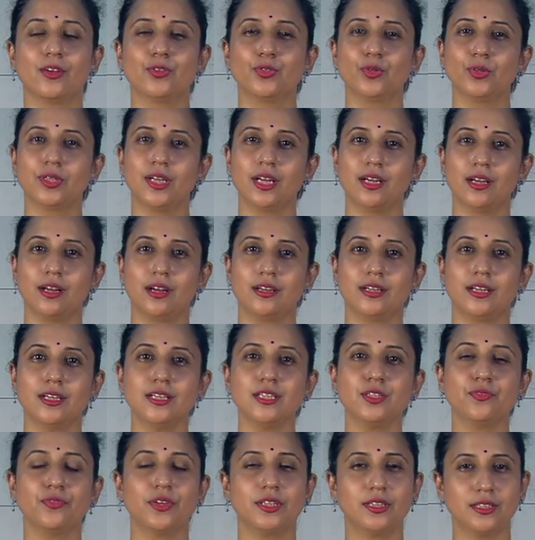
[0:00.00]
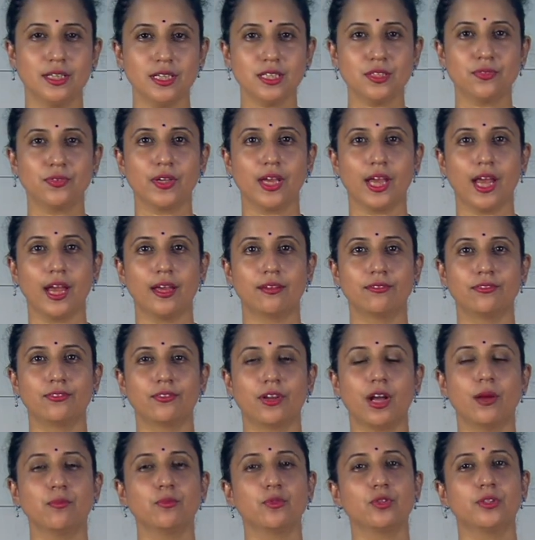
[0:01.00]
So dear learners, with this we
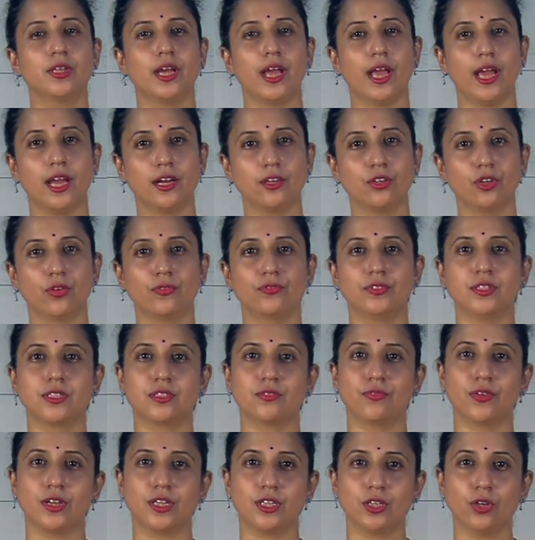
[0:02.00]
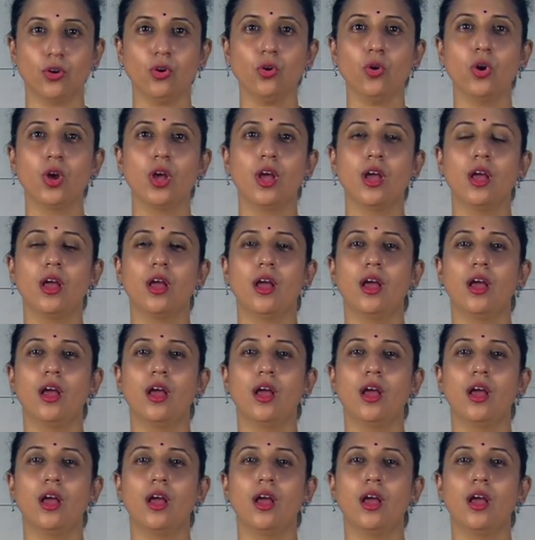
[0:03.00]
have come to the end of this video.